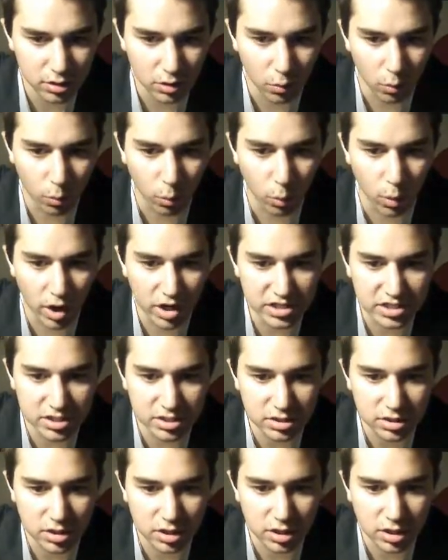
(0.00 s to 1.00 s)
What
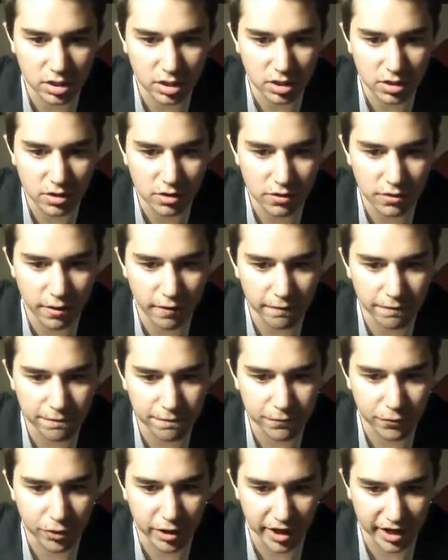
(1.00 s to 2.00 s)
the
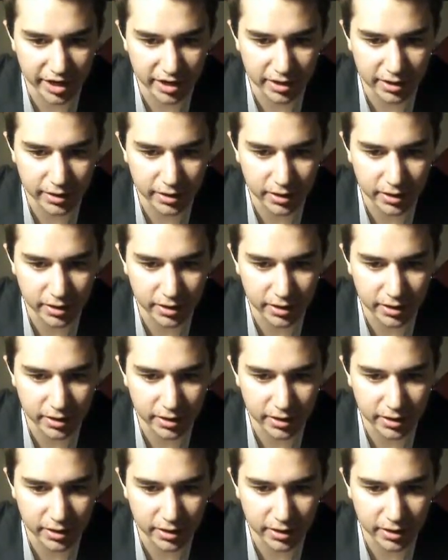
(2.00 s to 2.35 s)
frick?